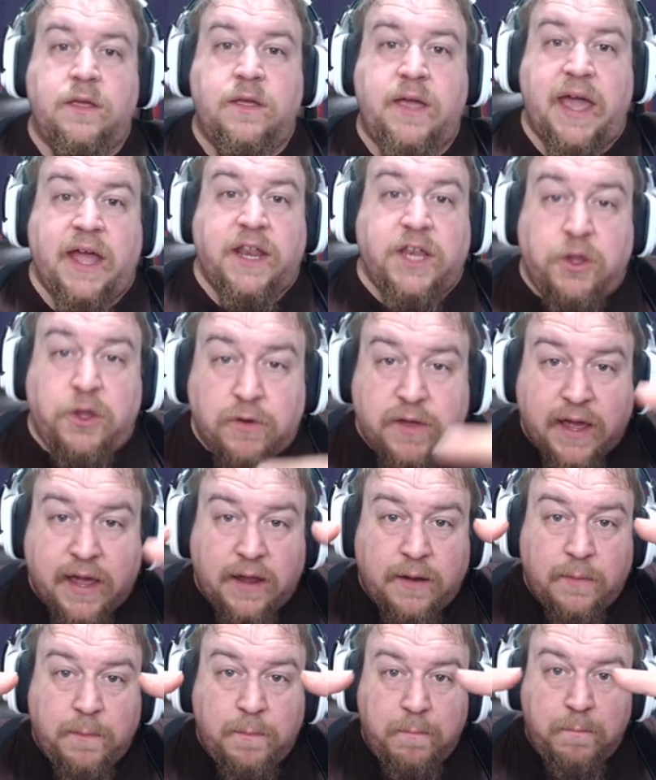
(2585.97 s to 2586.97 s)
And you
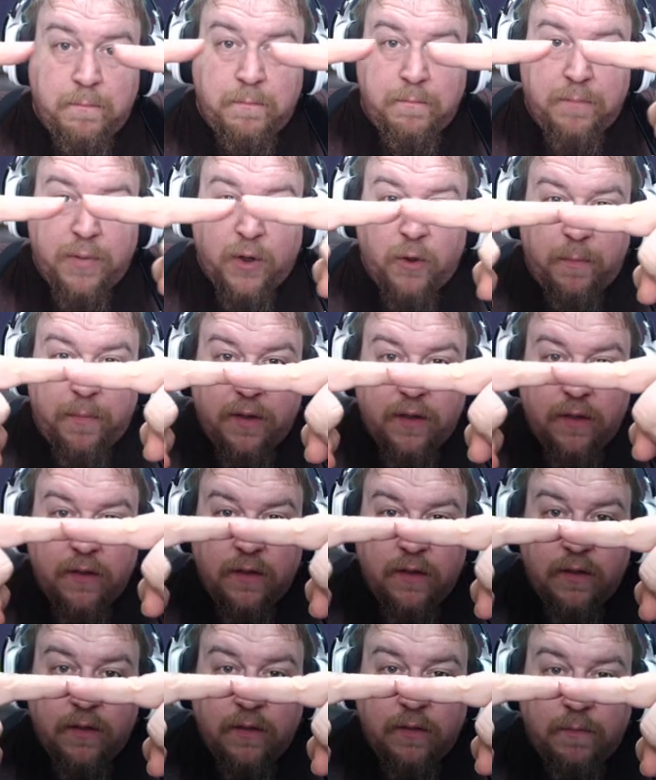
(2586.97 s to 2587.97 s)
can, boop,
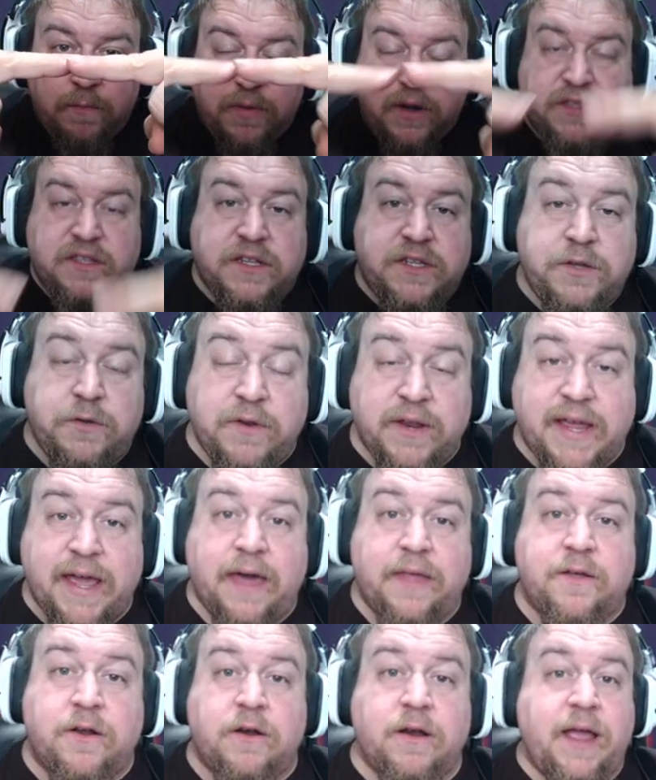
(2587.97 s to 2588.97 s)
put the two
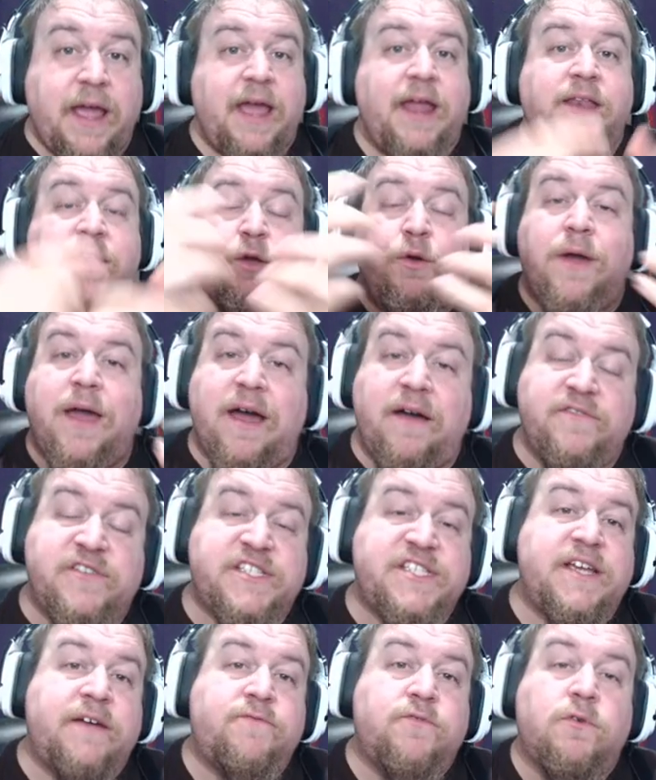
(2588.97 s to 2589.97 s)
together and you have
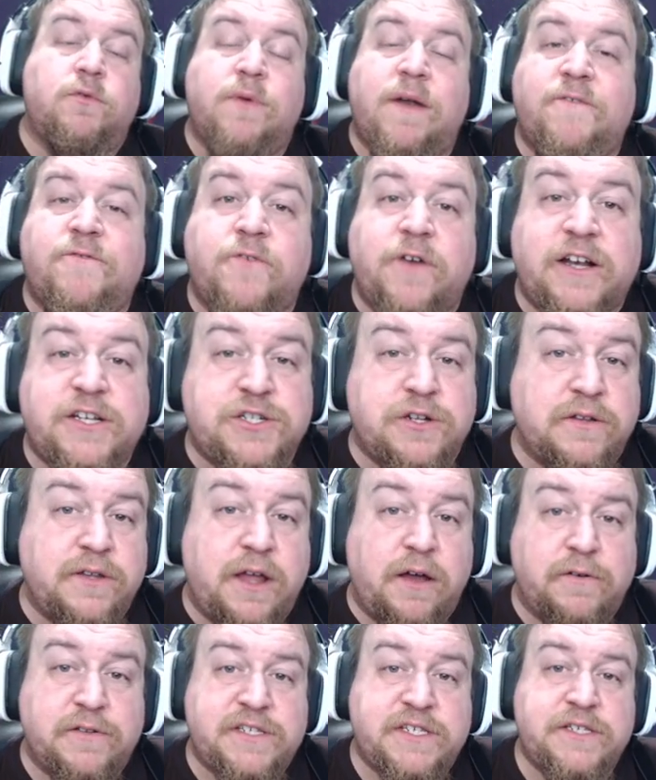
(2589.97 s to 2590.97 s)
several referential
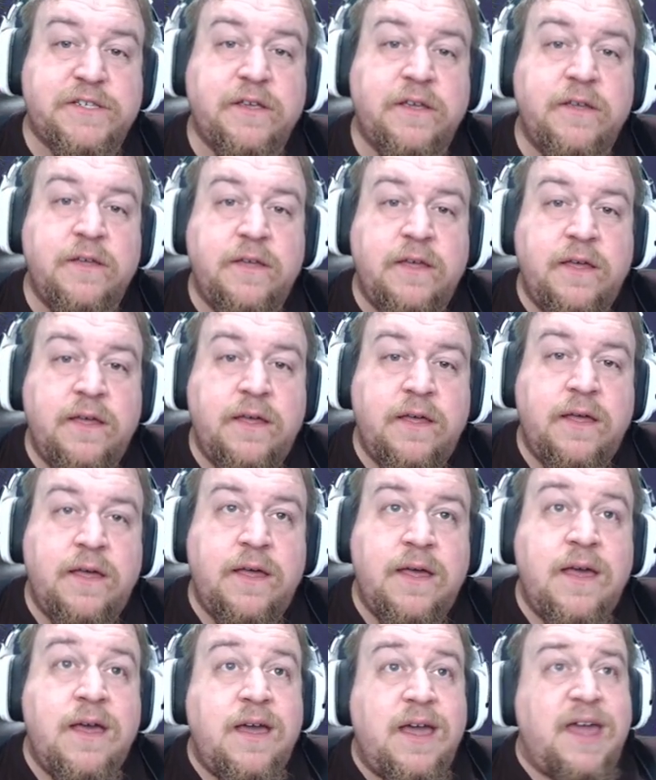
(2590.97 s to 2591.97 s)
notes.
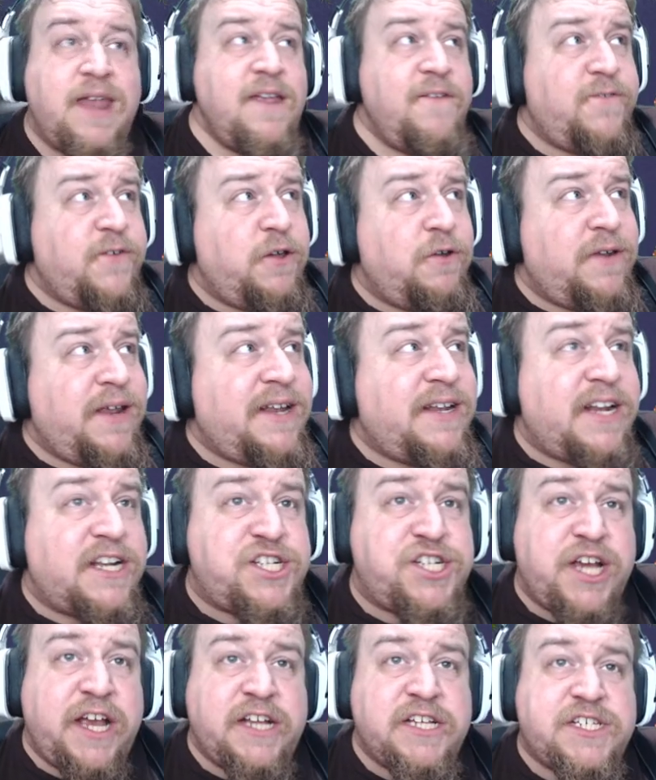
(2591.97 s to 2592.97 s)
And if you need to
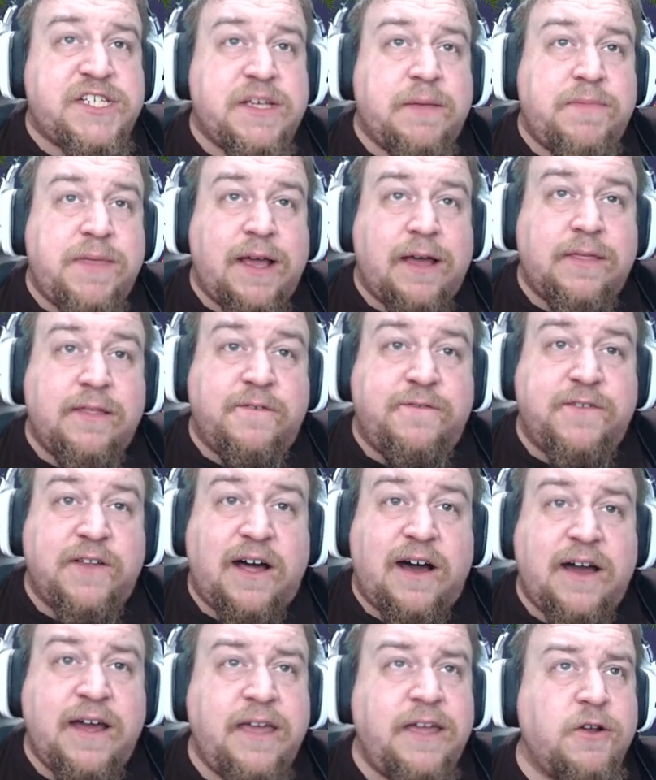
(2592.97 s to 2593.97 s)
change something on the
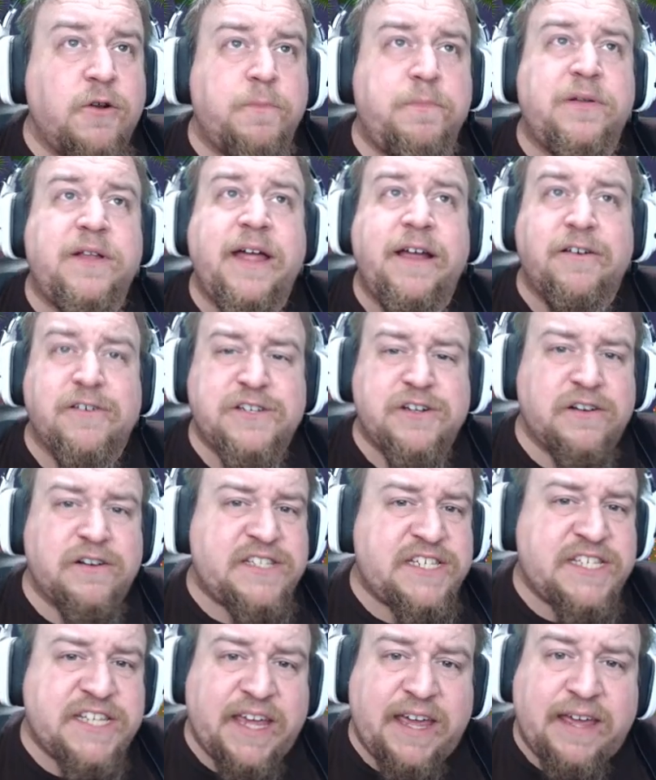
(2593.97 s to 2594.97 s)
fly, your players
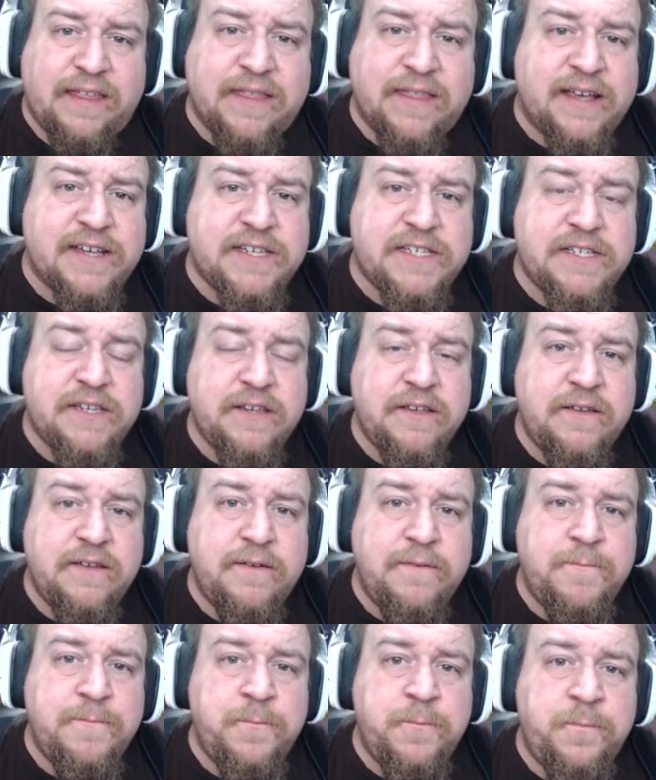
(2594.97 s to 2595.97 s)
aren't seeing this.
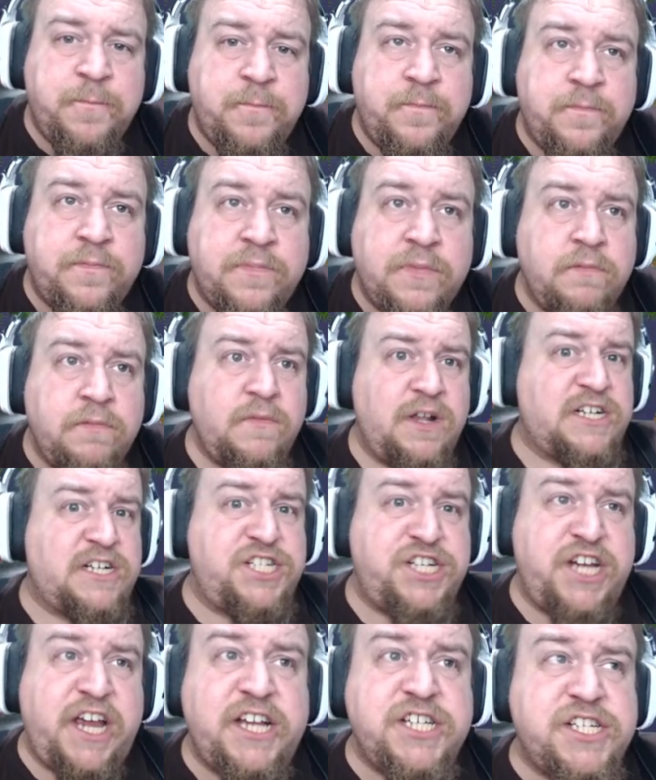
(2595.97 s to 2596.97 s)

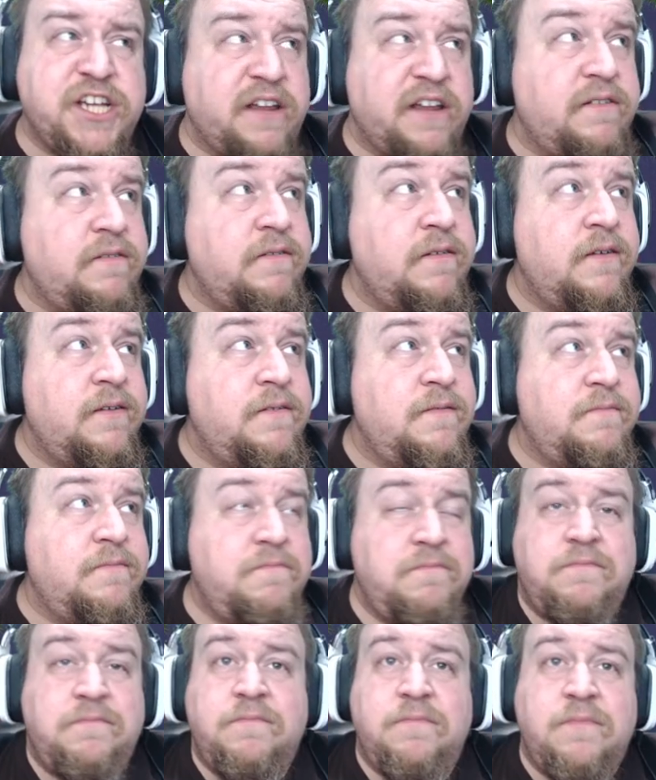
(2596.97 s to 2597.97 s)
Change it.
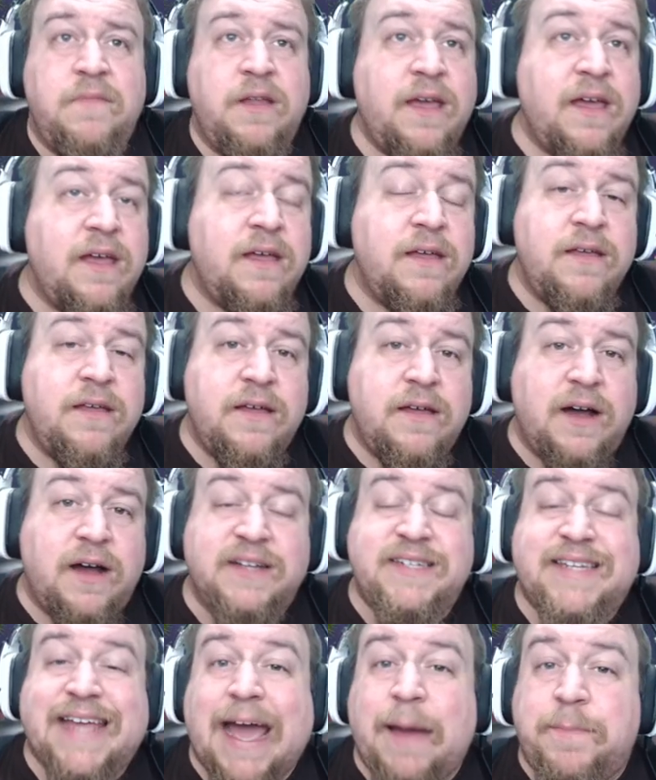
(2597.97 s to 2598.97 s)

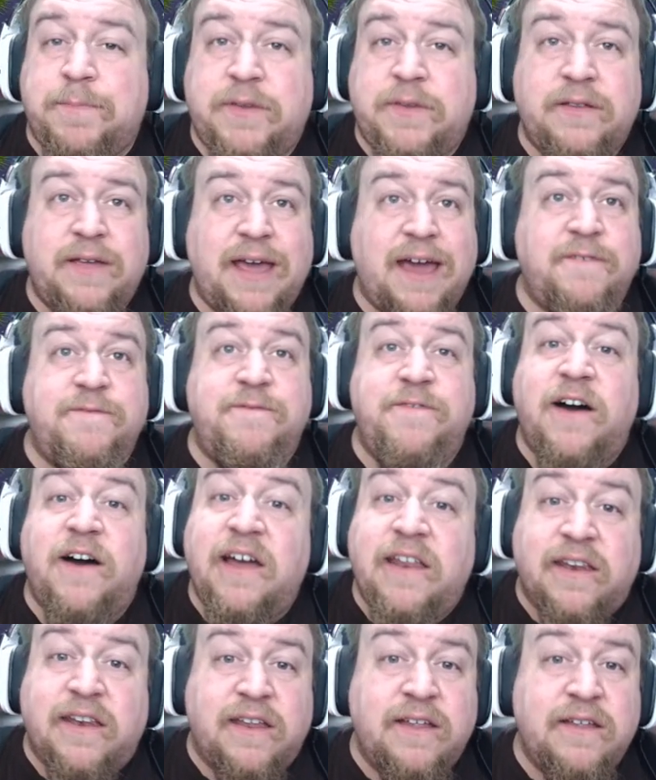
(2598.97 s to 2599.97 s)
Adapt, have
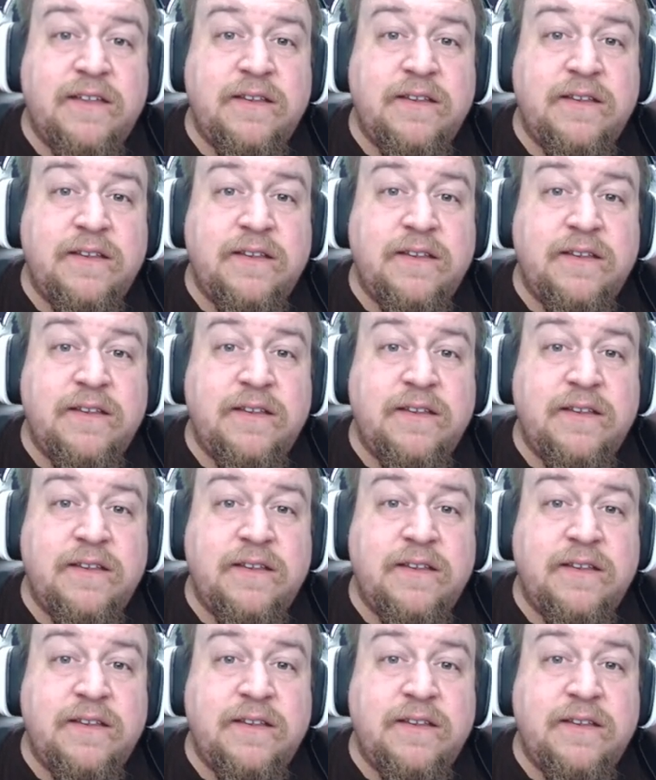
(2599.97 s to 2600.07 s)
fun.